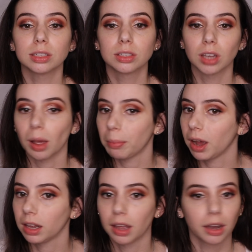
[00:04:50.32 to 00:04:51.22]
Top
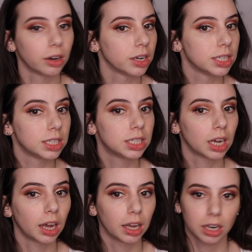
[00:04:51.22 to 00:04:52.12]
eyeliner is
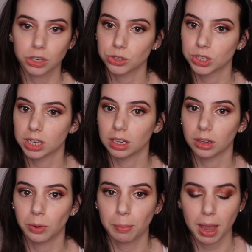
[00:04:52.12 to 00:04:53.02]
done. I just did a
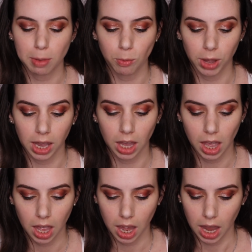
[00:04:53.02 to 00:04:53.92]
little baby wing.
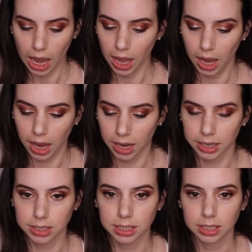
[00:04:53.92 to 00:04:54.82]

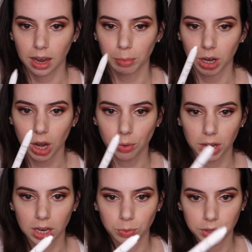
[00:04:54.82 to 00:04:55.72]
And I'm going to go
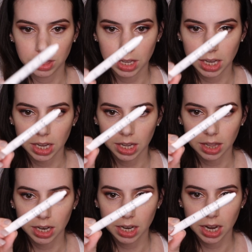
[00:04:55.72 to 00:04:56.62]
in with the
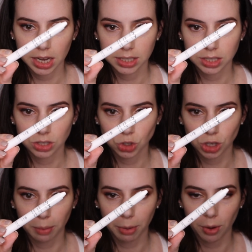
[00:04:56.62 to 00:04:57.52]
NYX
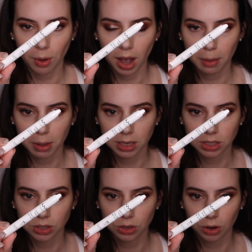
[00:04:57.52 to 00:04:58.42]
Jumbo Eye
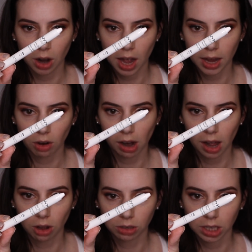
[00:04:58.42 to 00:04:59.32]
Pencil or Eye
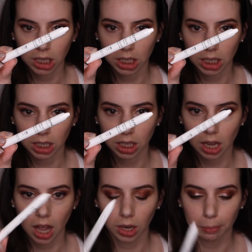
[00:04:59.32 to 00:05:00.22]
Crown in the color